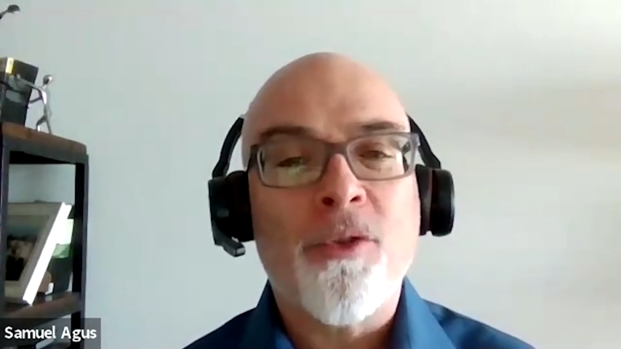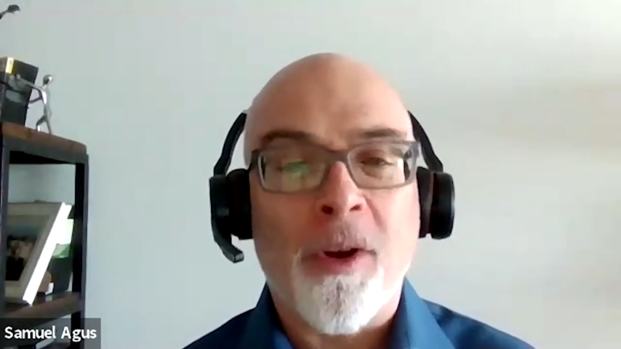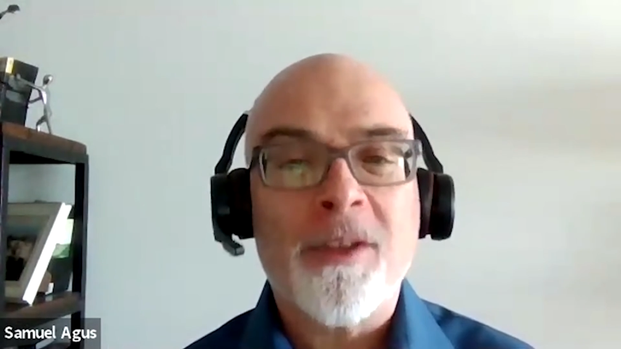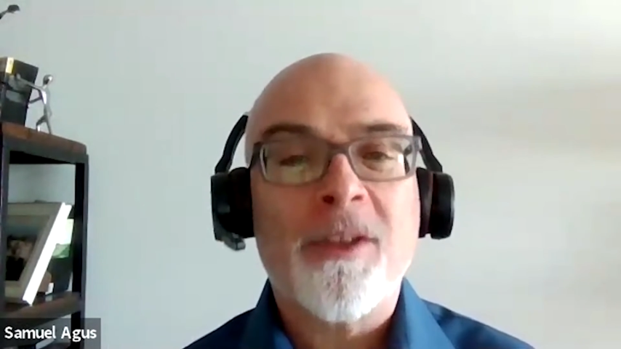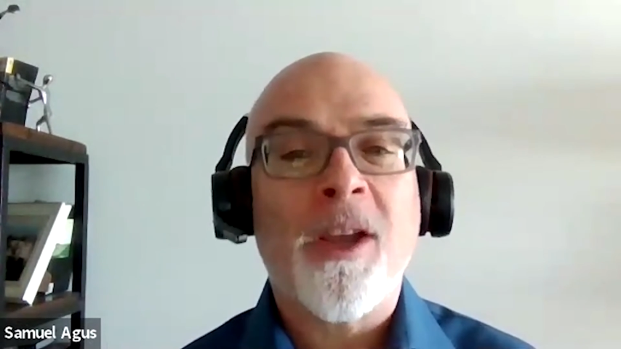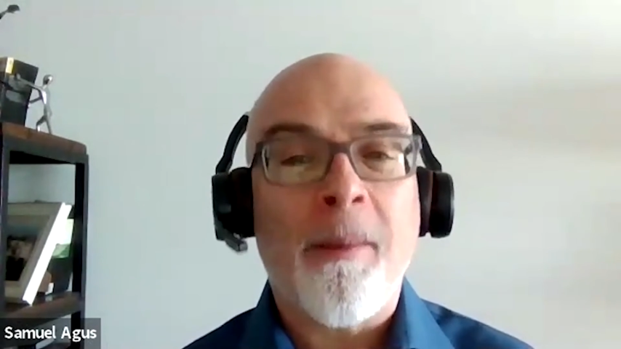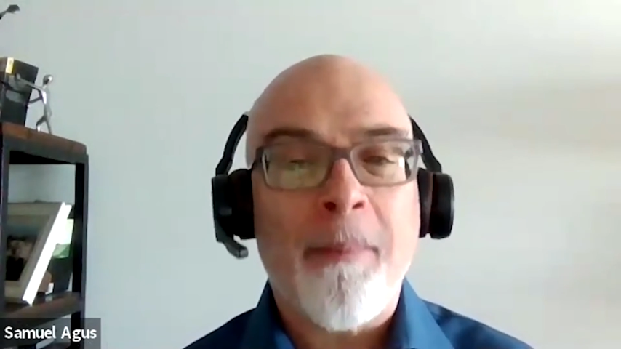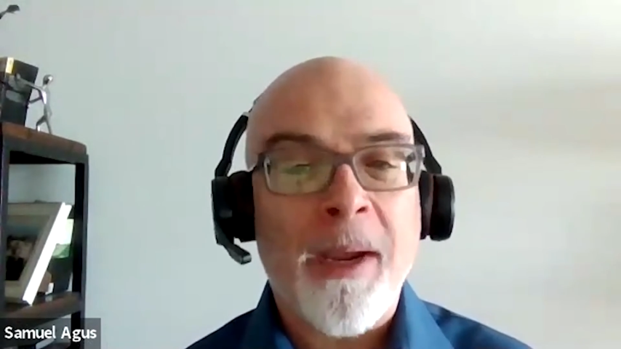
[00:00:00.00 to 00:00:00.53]

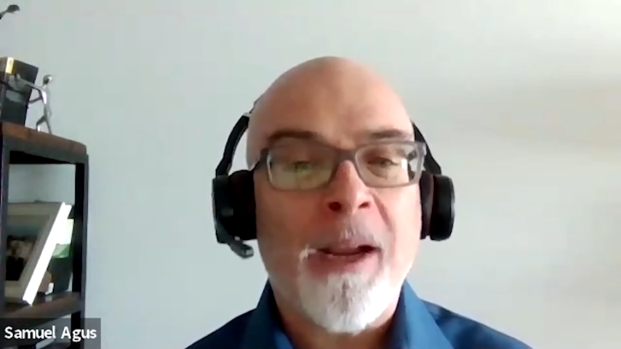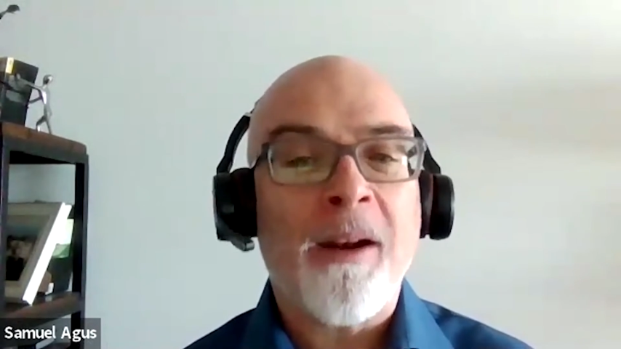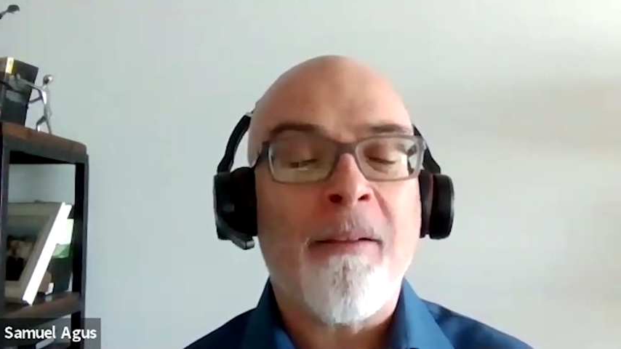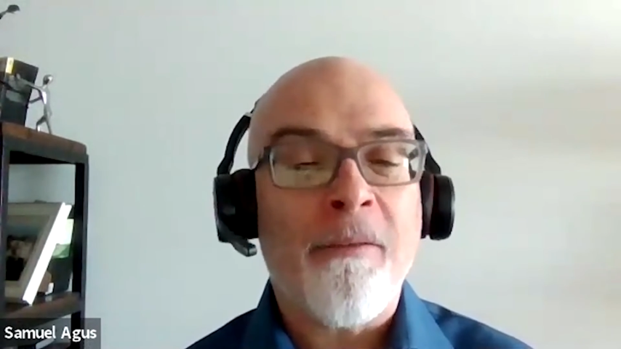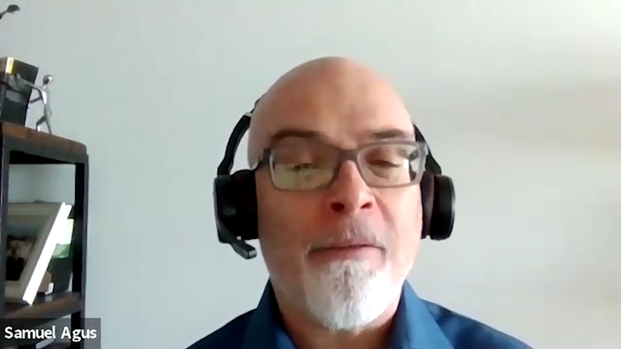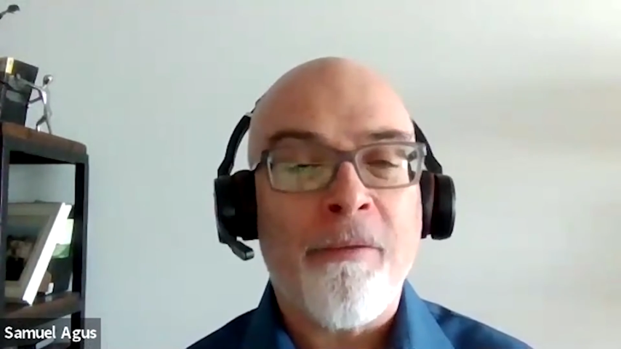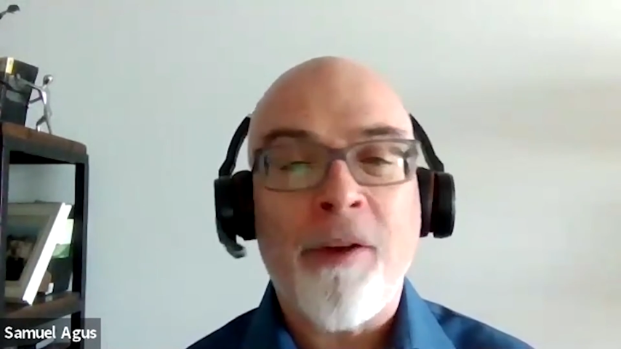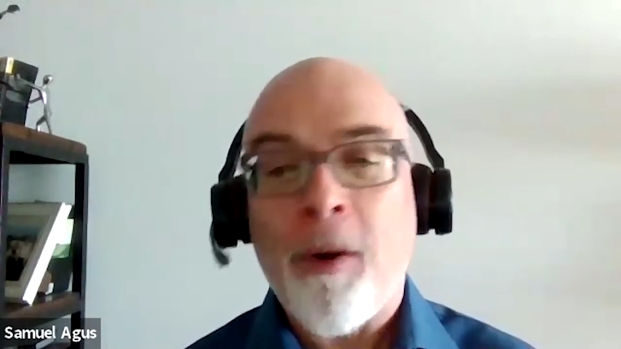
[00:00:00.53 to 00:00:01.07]
Drugs come
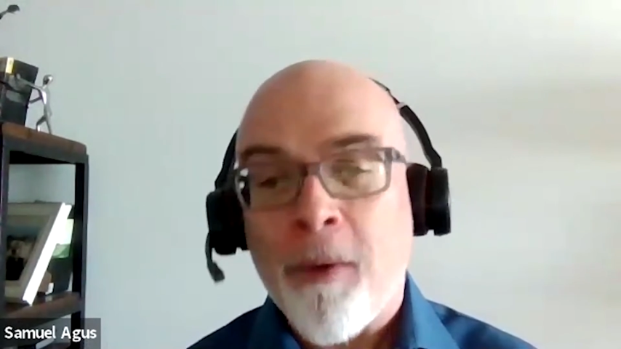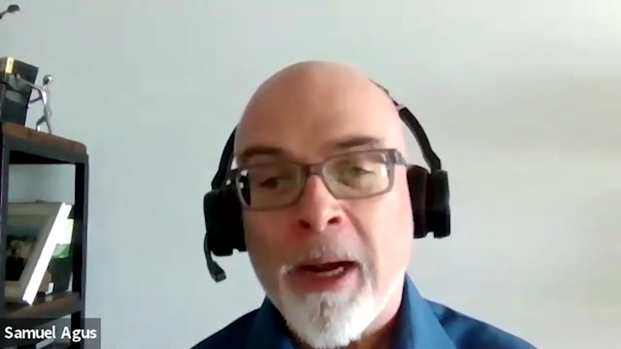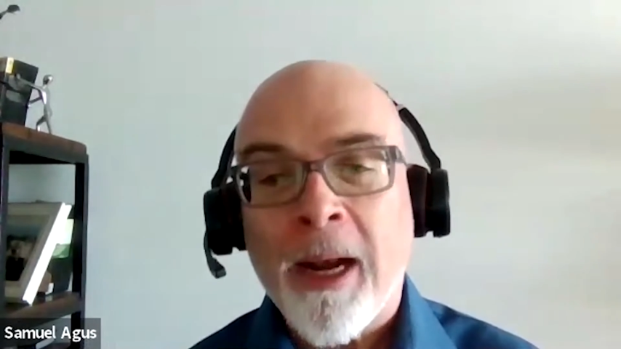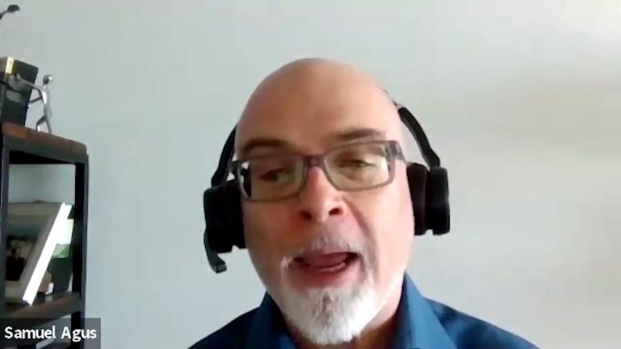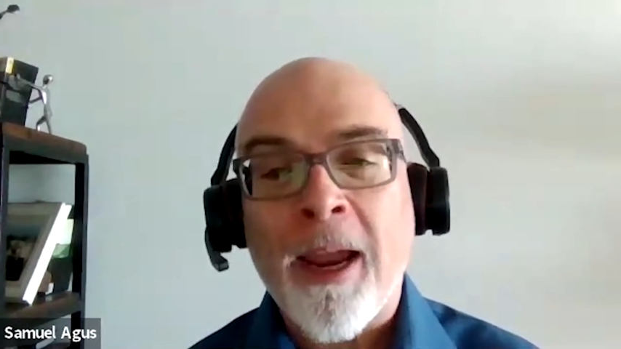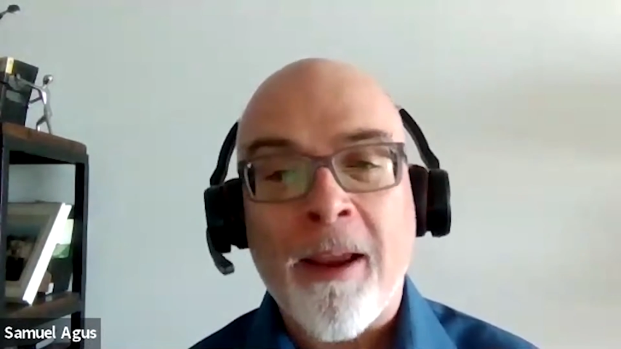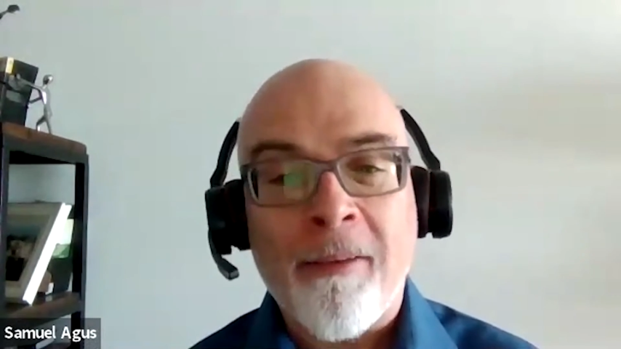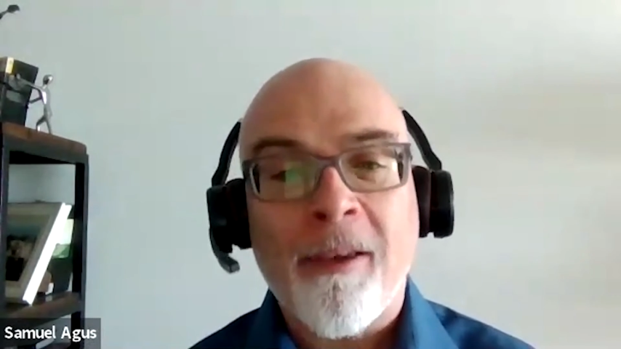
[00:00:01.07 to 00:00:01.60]
in very
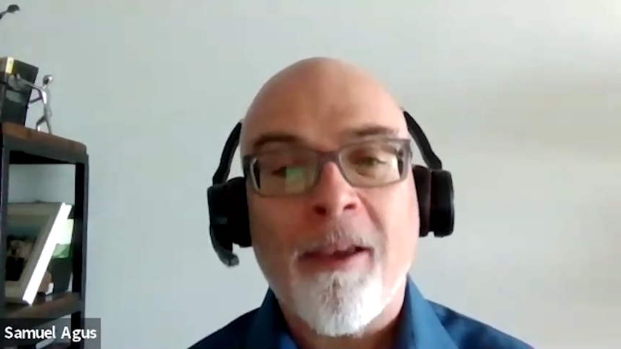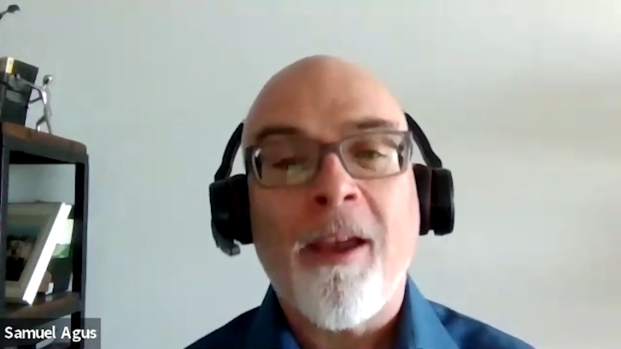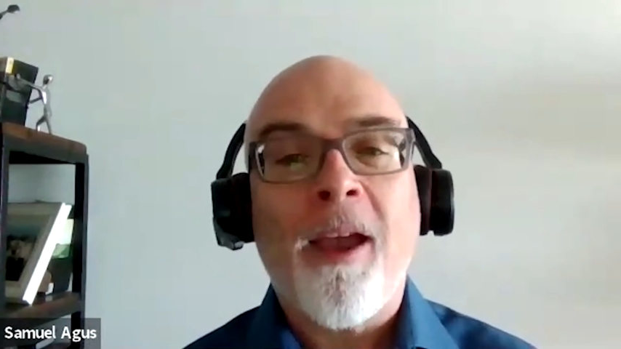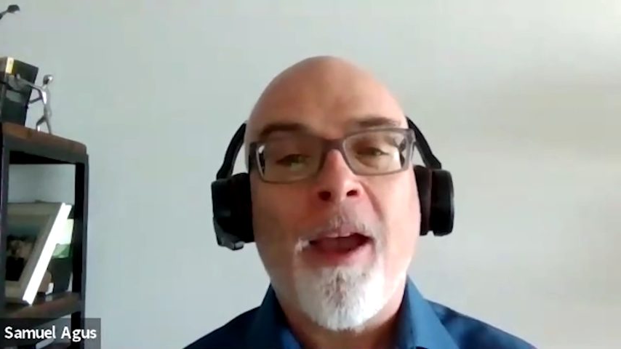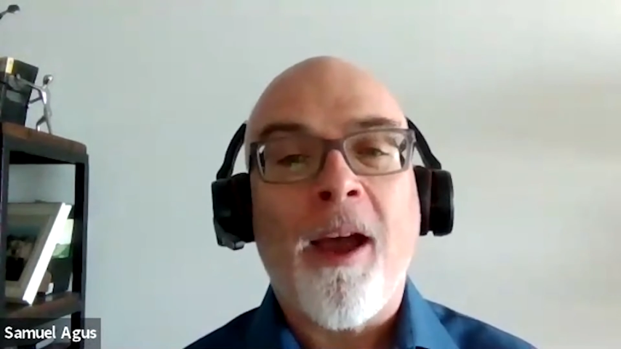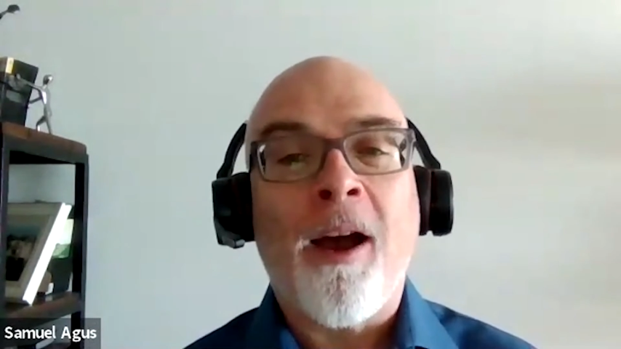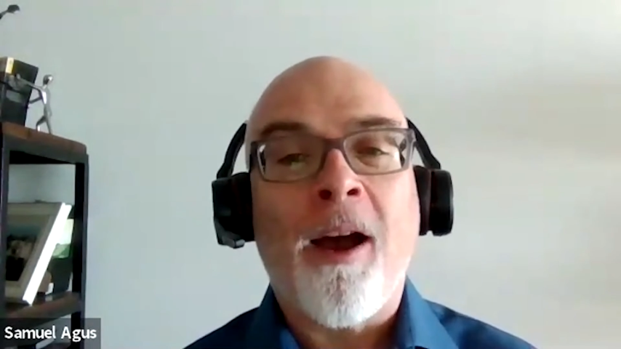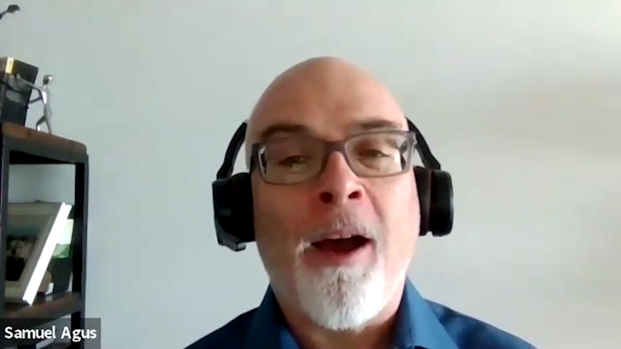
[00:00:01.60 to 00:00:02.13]
late
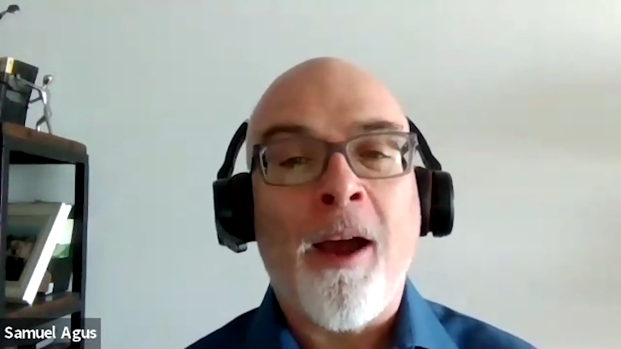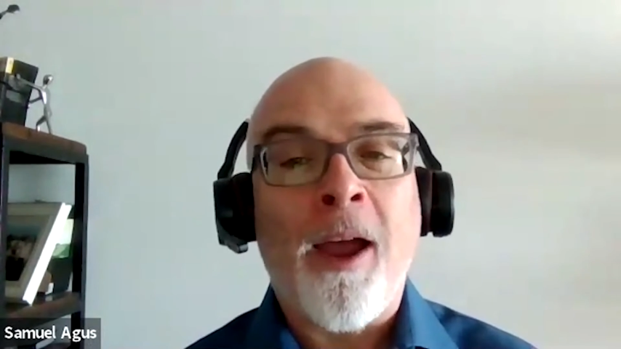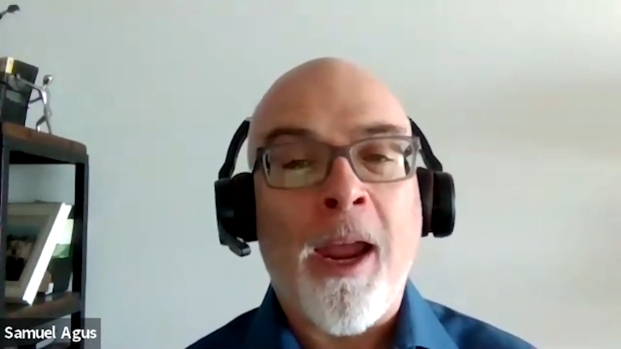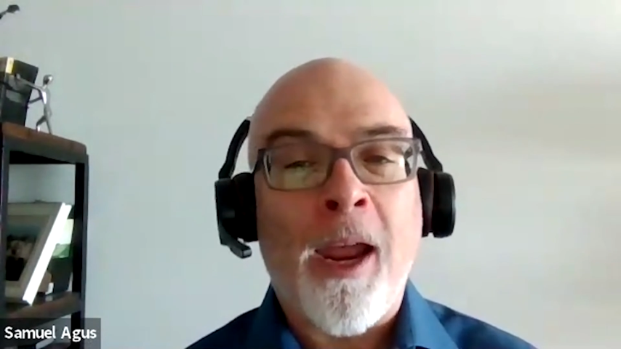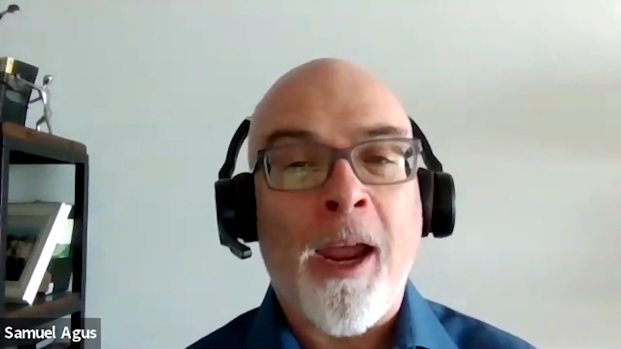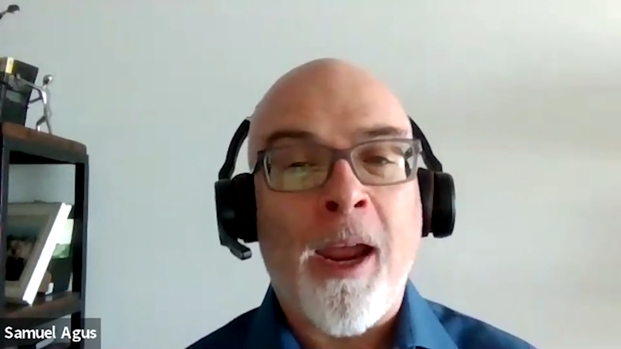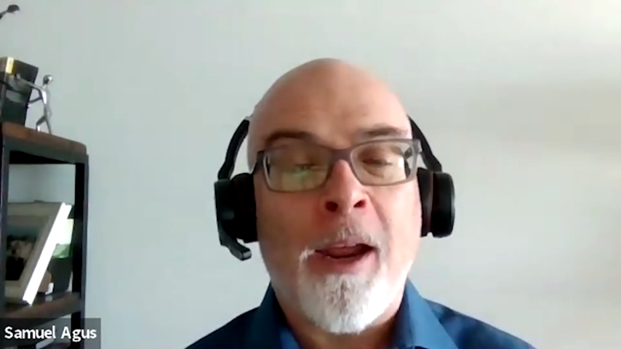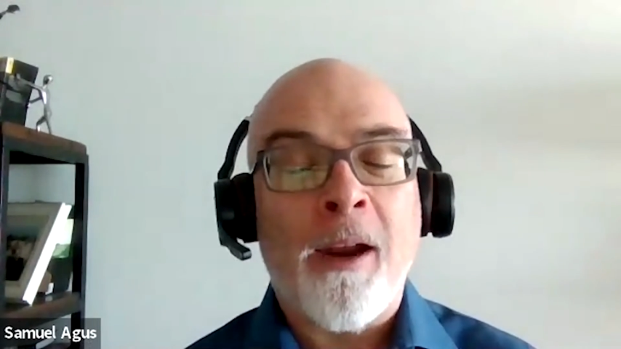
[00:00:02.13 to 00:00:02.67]

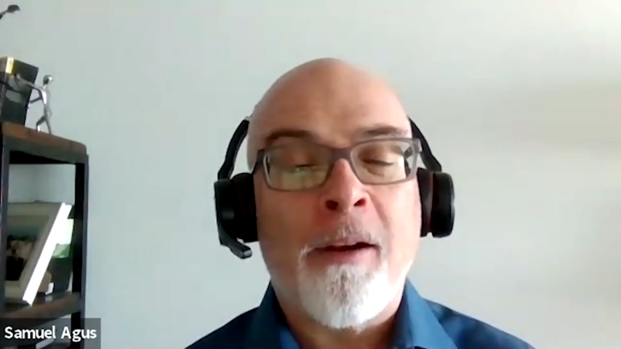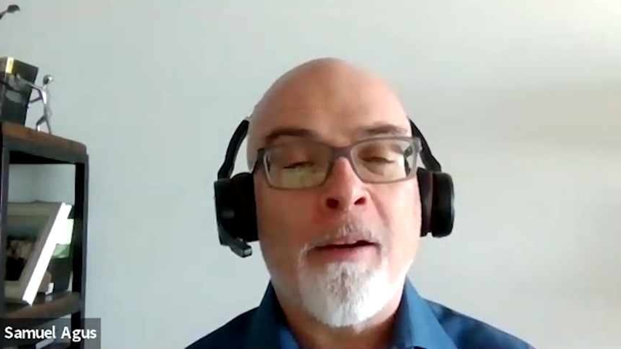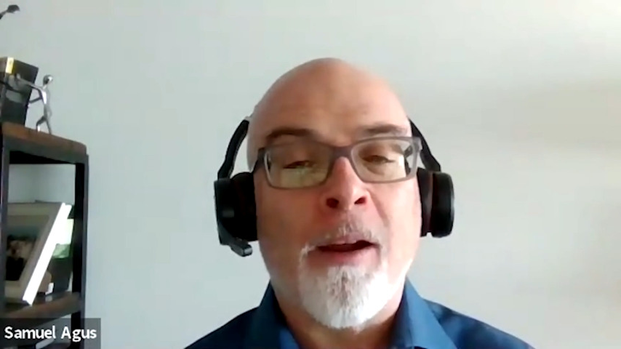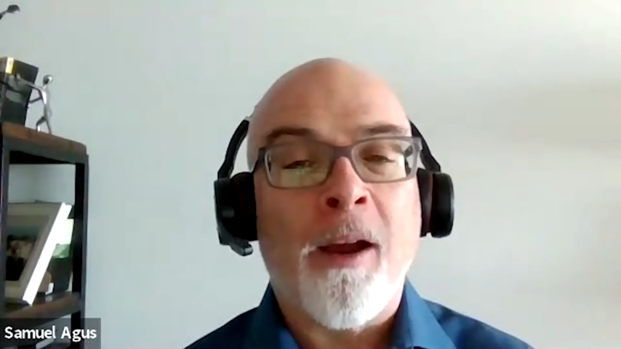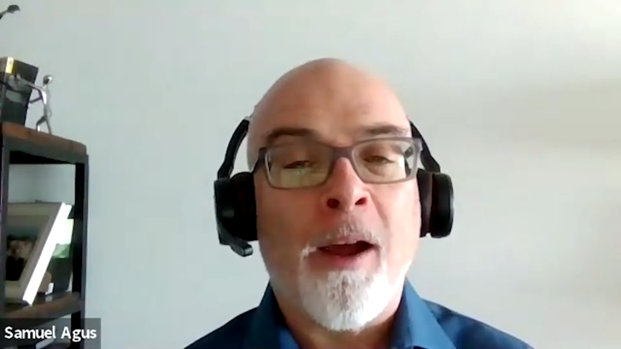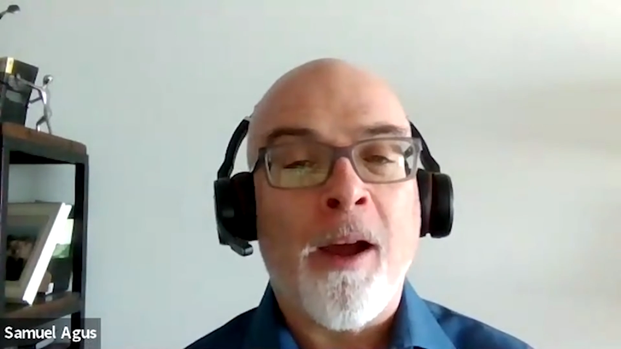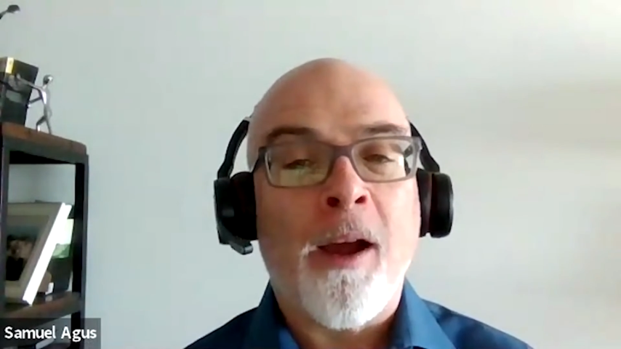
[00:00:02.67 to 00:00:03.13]
and